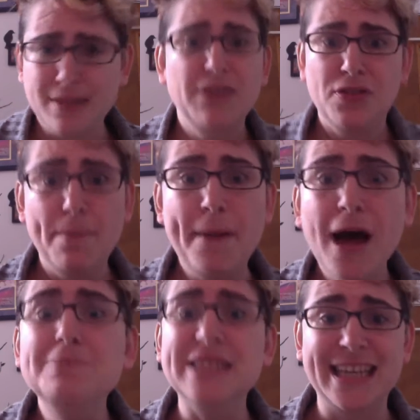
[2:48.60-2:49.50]
The
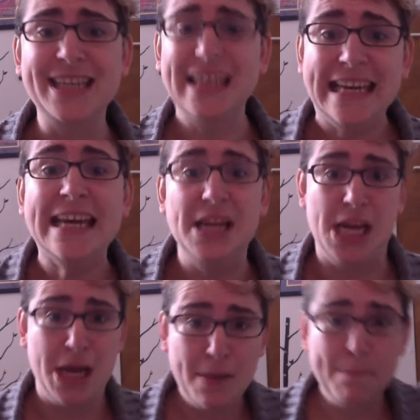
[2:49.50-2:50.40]
public
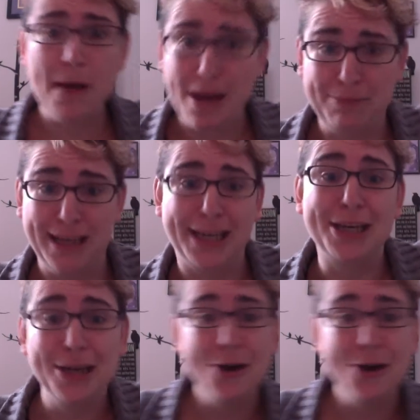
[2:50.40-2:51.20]
in public